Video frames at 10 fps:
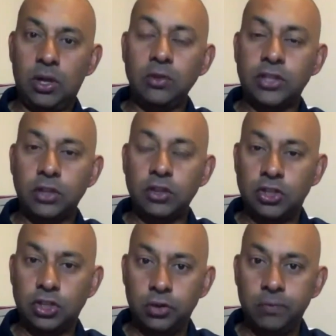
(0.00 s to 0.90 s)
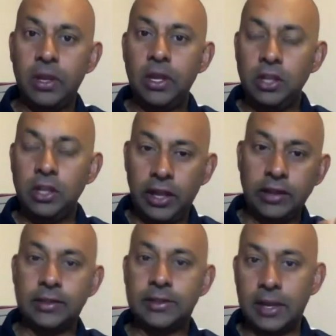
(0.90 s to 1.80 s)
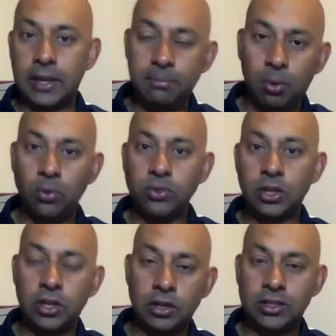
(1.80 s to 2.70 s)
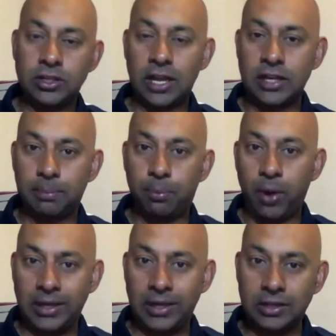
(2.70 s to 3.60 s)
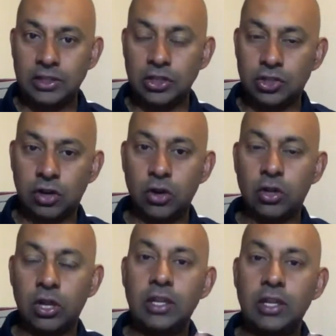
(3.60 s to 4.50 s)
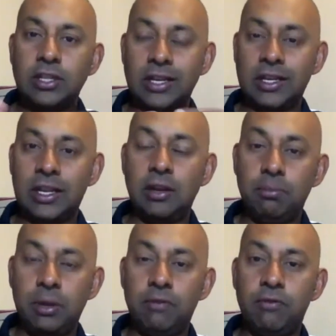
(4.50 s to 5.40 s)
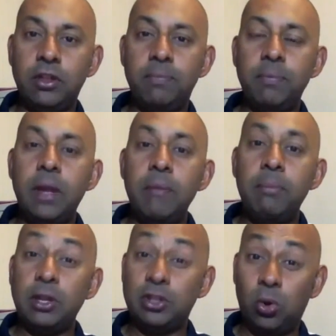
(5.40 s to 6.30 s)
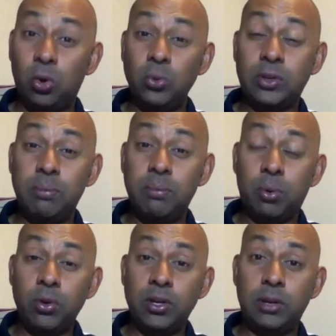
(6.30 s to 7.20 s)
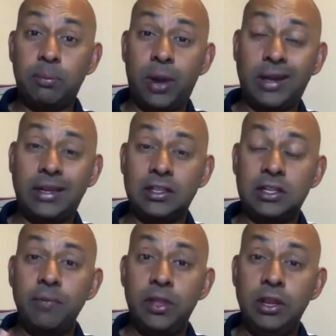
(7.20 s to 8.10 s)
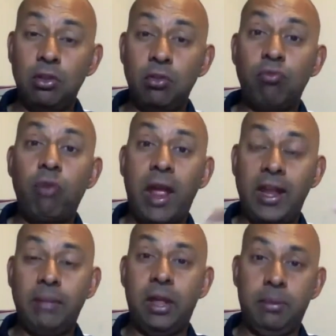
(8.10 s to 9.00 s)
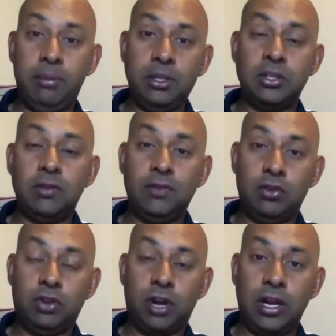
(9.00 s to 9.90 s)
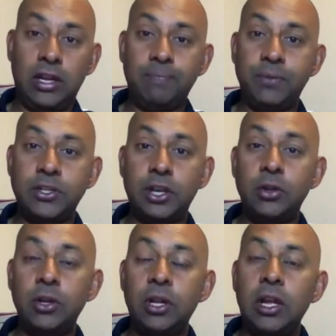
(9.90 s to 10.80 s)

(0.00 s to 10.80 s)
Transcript: well, so that you're getting the same ball, so you can start to practice your stroke, start to get a bit of rhythm. But it's also important to practice the random elements of your training. So